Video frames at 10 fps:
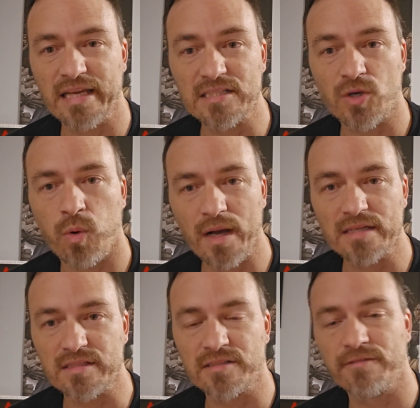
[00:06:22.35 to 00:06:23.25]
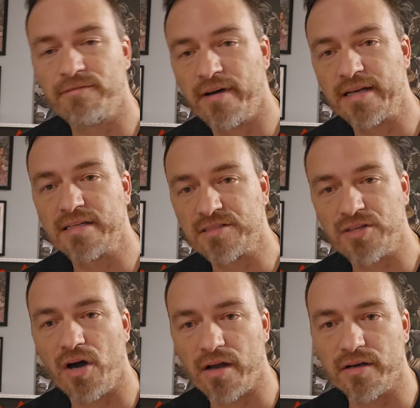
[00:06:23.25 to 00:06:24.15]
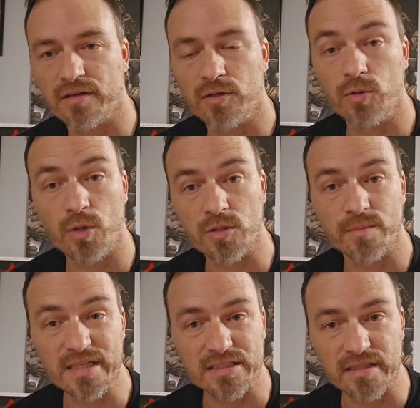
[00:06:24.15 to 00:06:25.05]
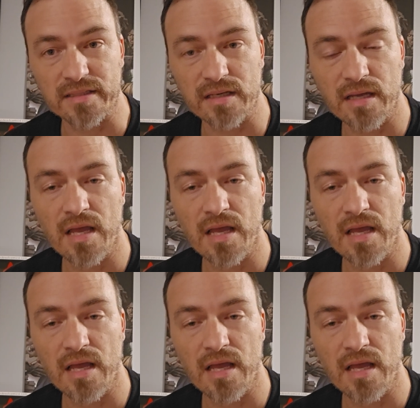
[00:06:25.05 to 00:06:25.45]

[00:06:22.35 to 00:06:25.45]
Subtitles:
his quest is to find his daughter who goes missing.